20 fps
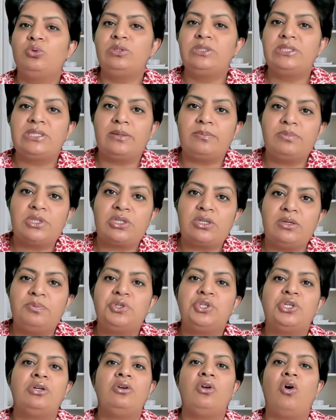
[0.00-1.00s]

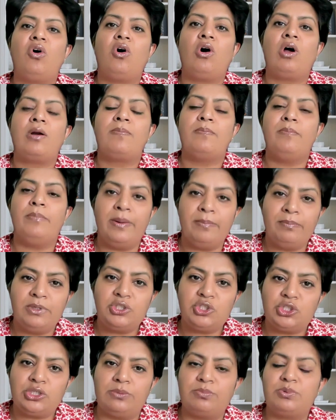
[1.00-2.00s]
subscription or
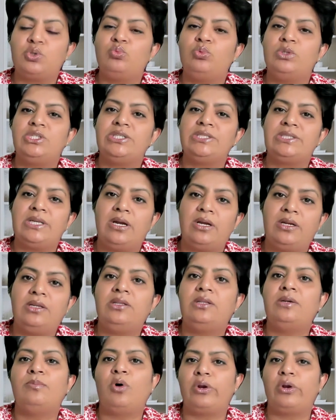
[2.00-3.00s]
memberships, which is
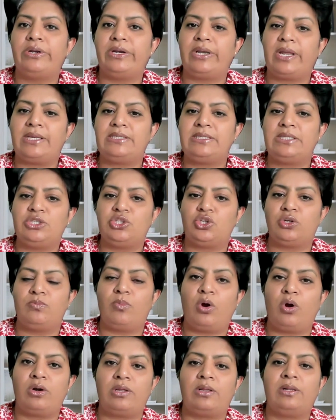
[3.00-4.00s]
another monetization
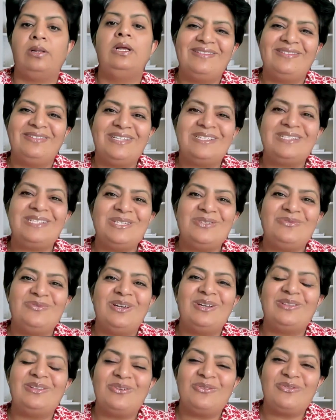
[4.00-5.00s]
model. This is
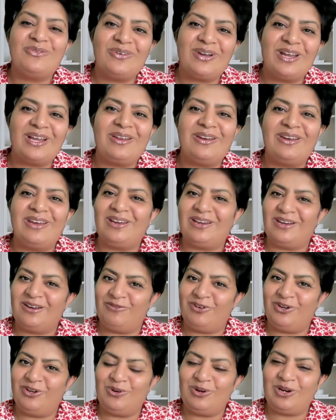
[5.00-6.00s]
where the recurring
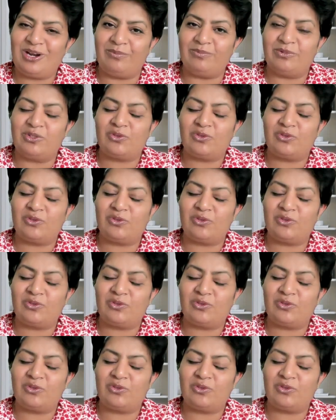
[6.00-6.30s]
revenue comes